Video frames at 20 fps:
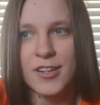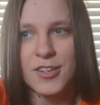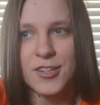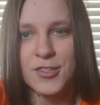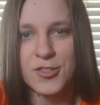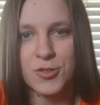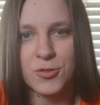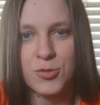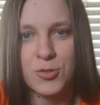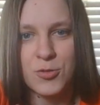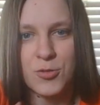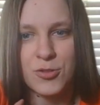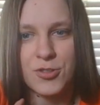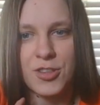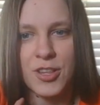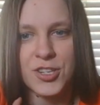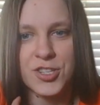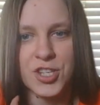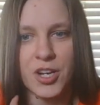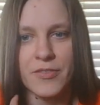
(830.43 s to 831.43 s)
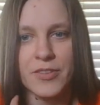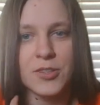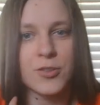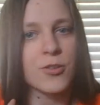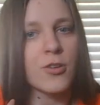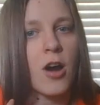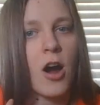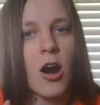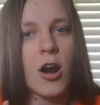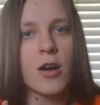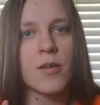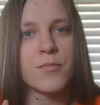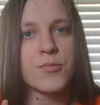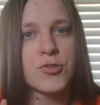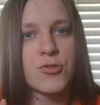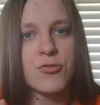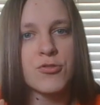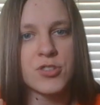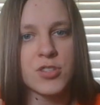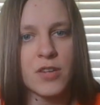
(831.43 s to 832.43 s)
So you're, like, shoving your arm
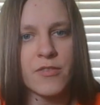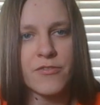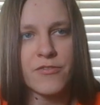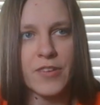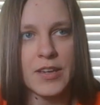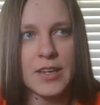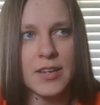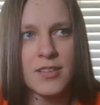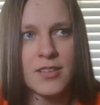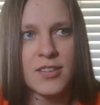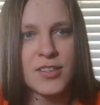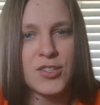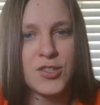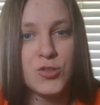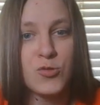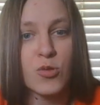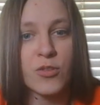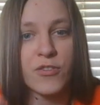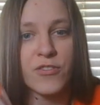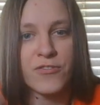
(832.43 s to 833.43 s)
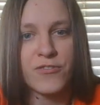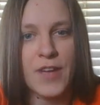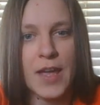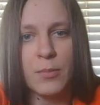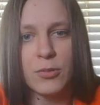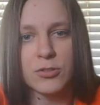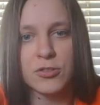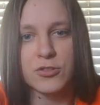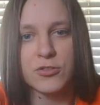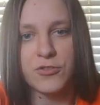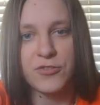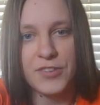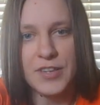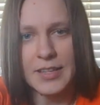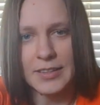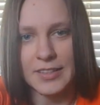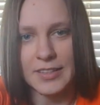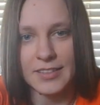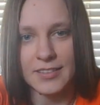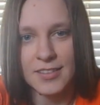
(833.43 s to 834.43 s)
through something, you're able to
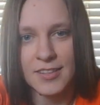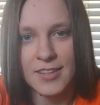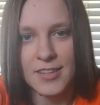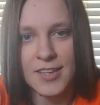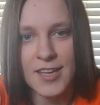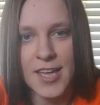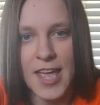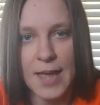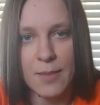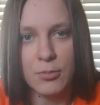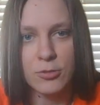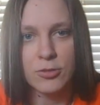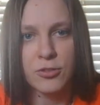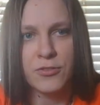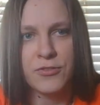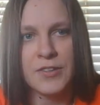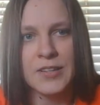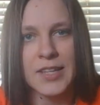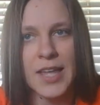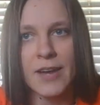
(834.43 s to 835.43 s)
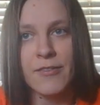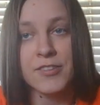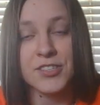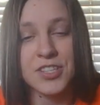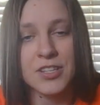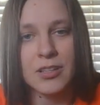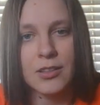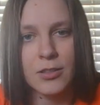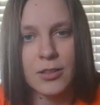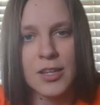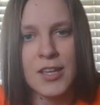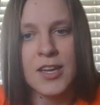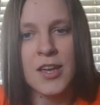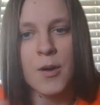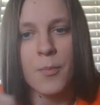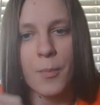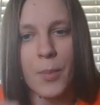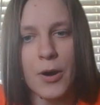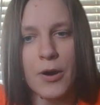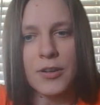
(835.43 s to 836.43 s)
feel it, able to feel every single
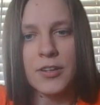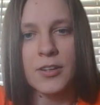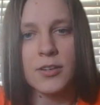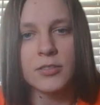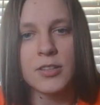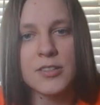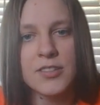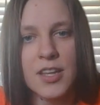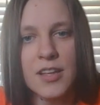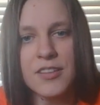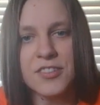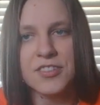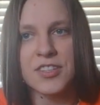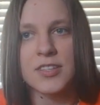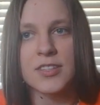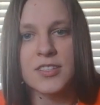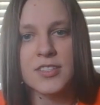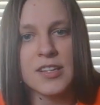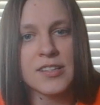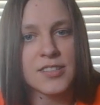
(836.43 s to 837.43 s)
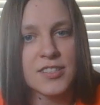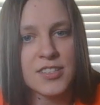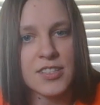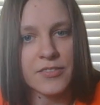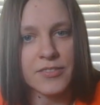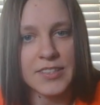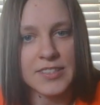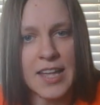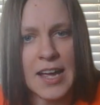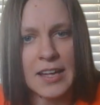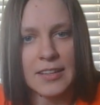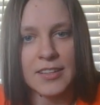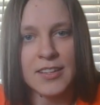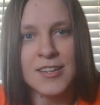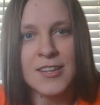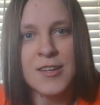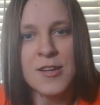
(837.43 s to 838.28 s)
particle and density and stuff like that,